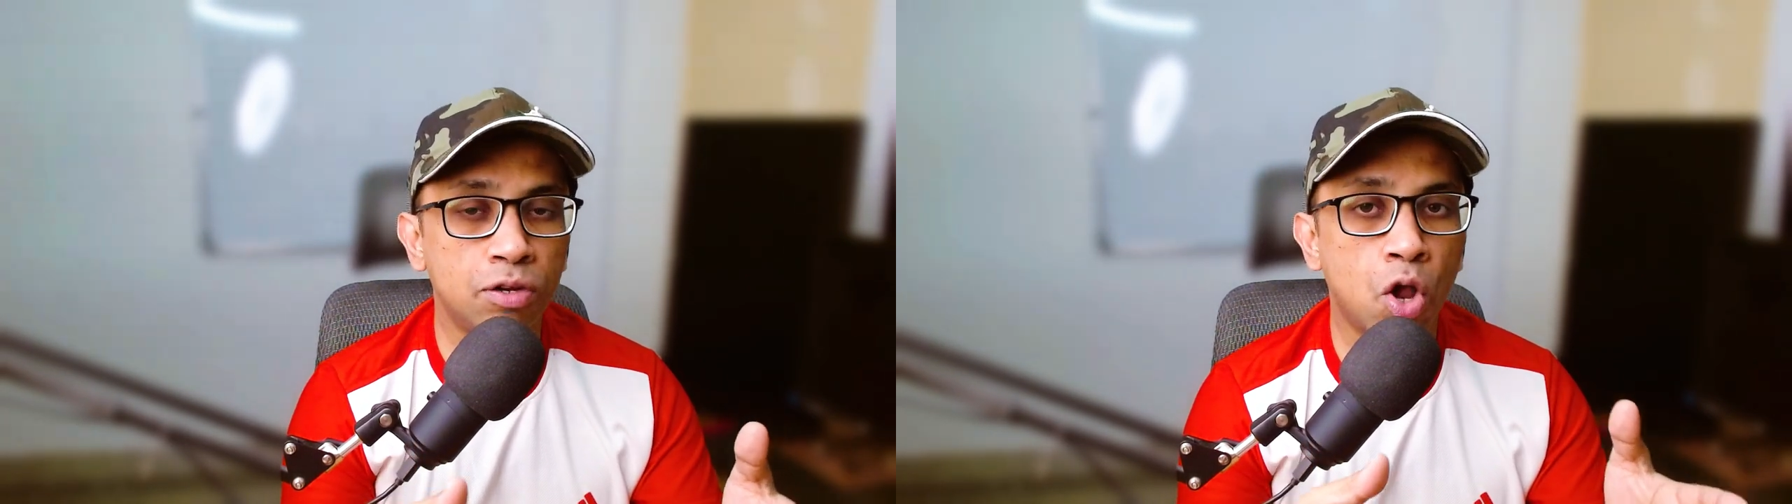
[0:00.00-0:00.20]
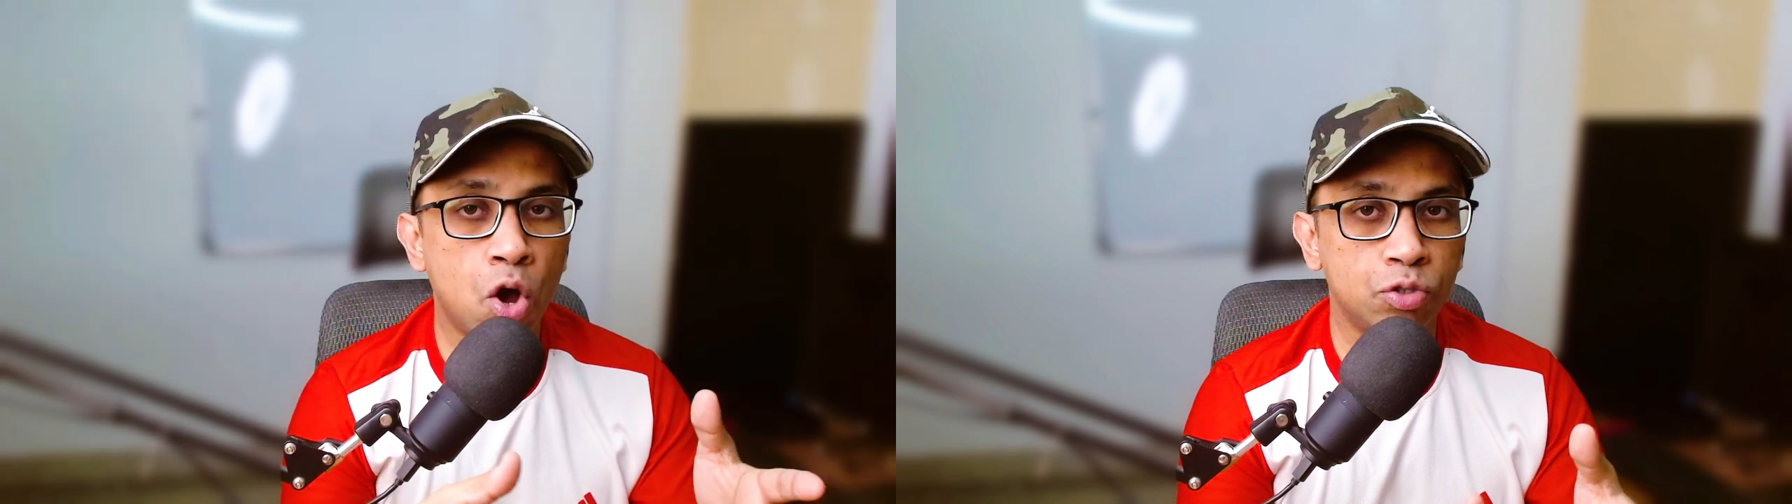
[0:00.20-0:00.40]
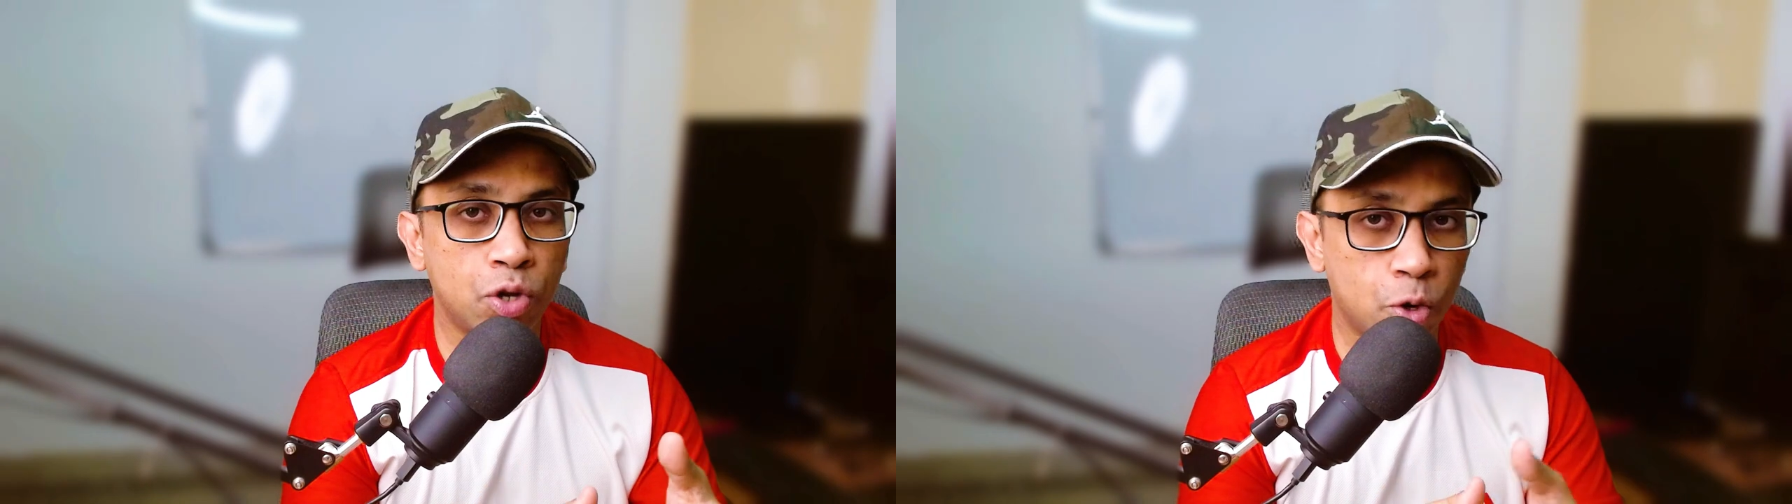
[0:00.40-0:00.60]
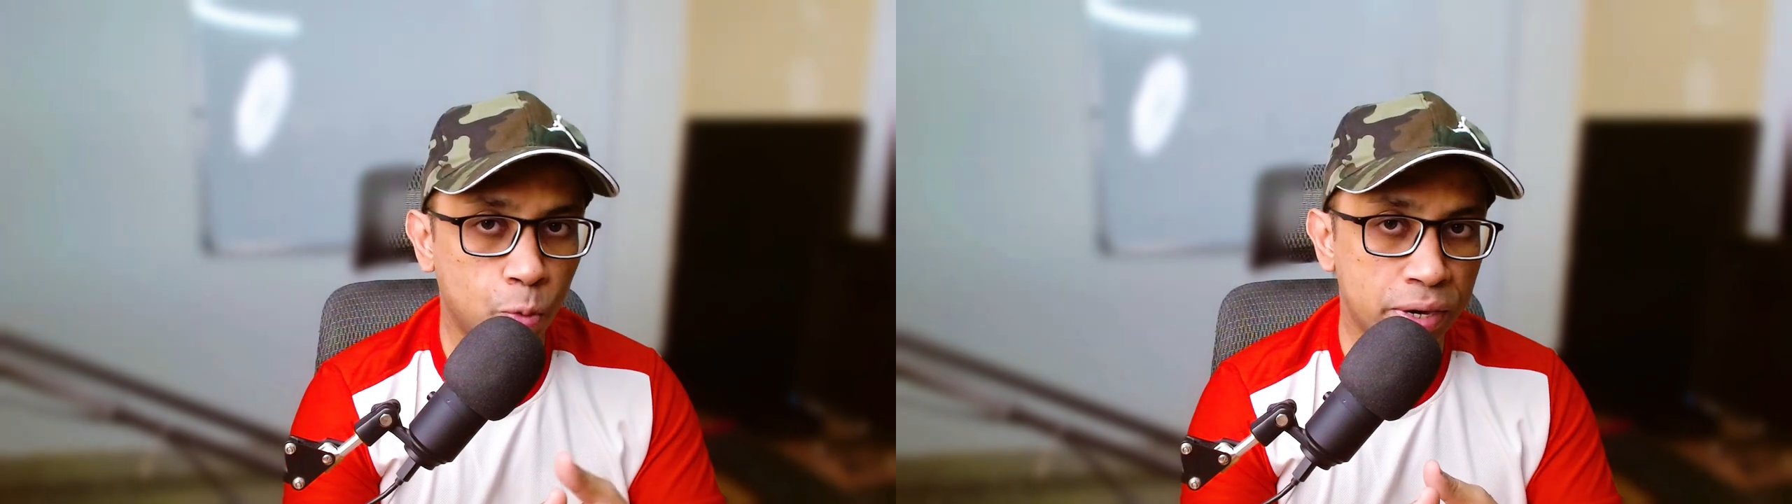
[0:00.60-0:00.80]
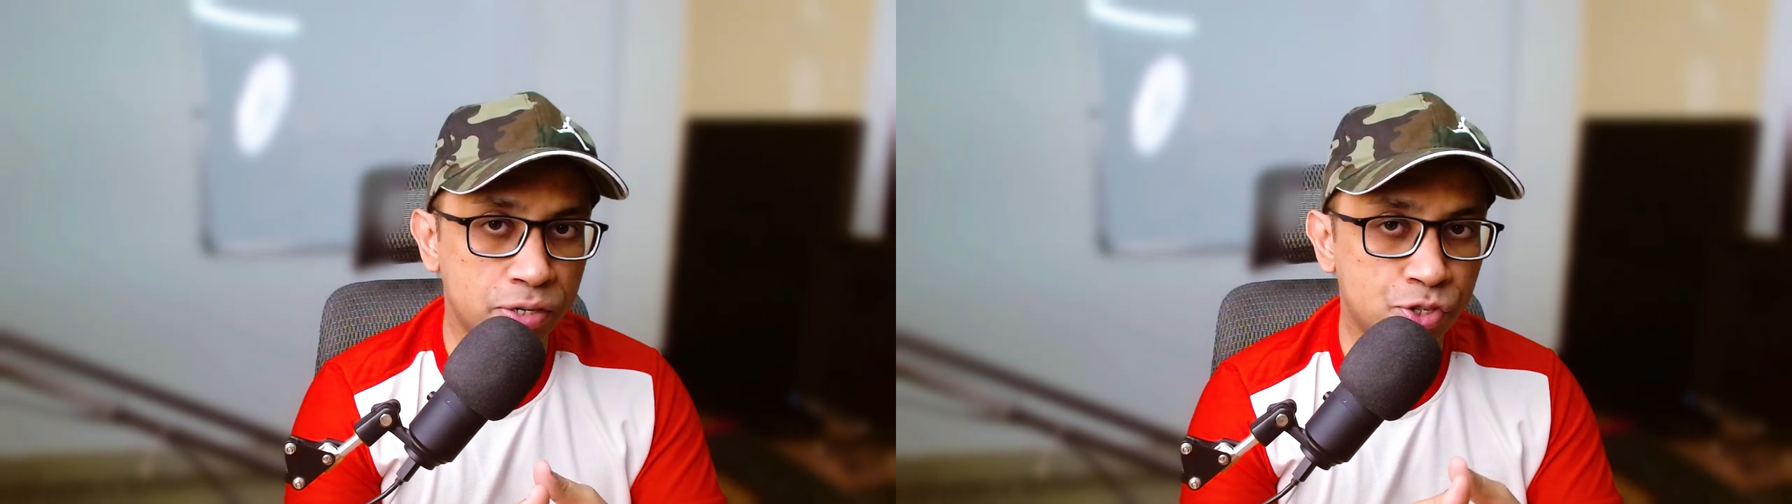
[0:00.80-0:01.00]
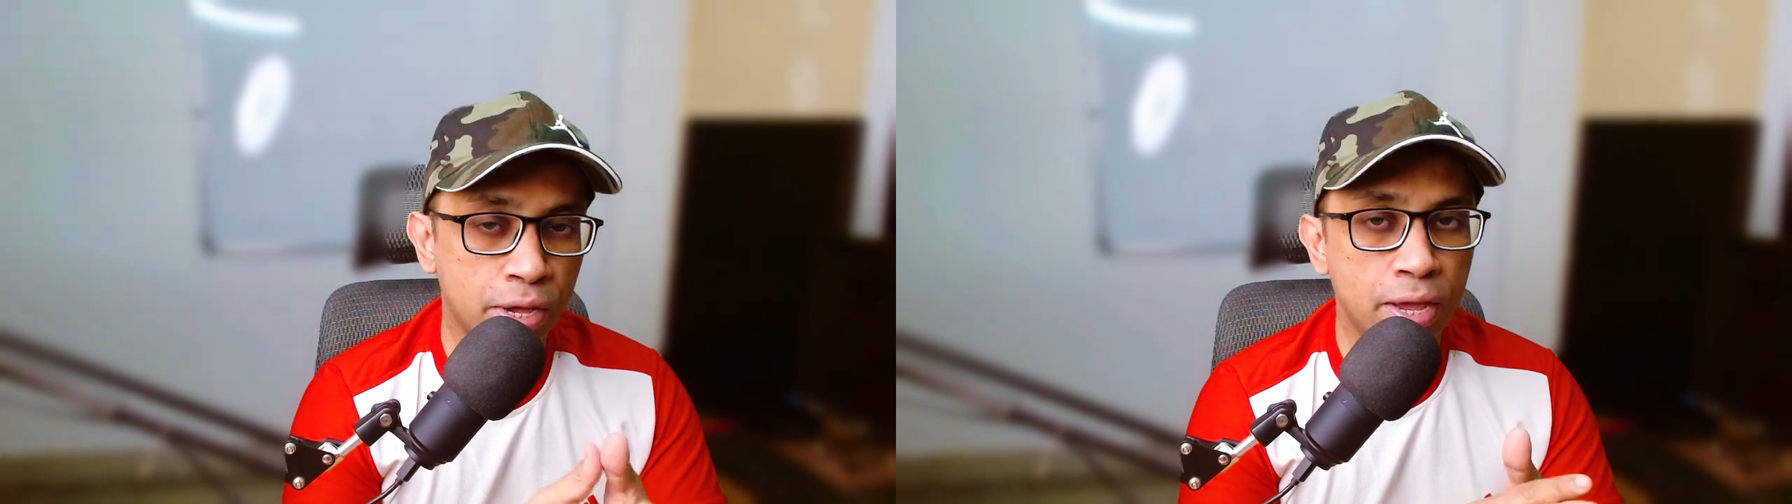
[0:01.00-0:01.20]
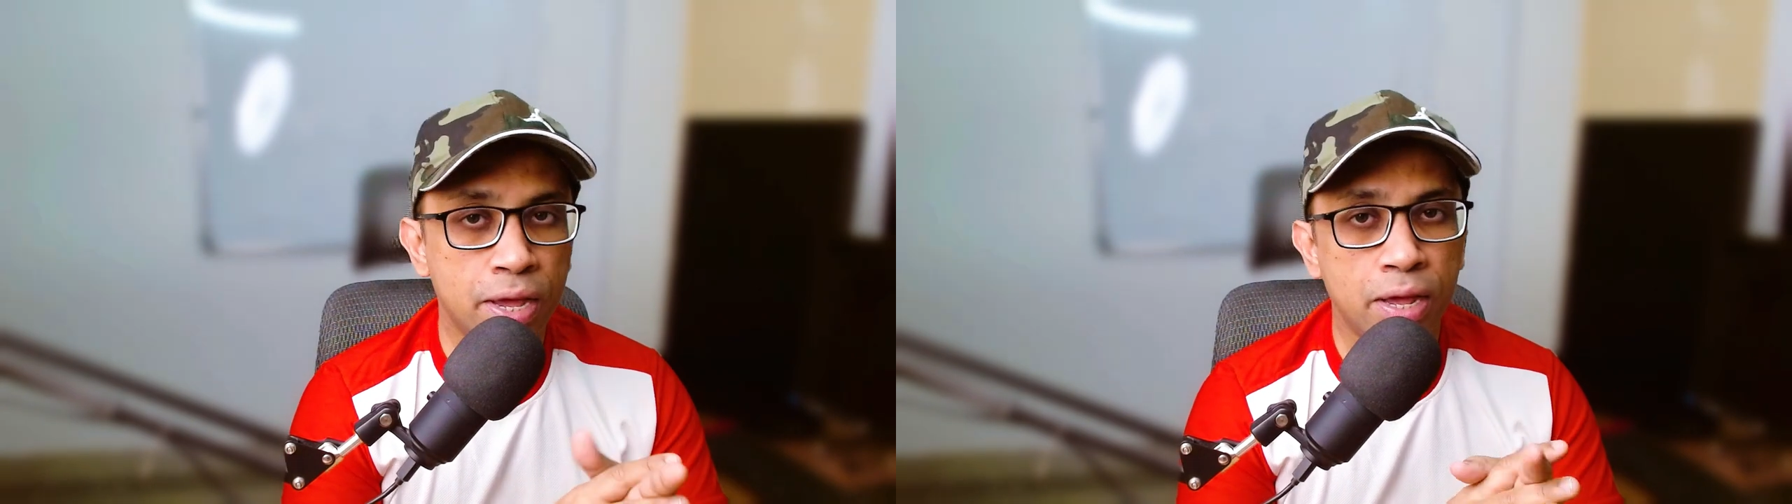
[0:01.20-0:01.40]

long documents.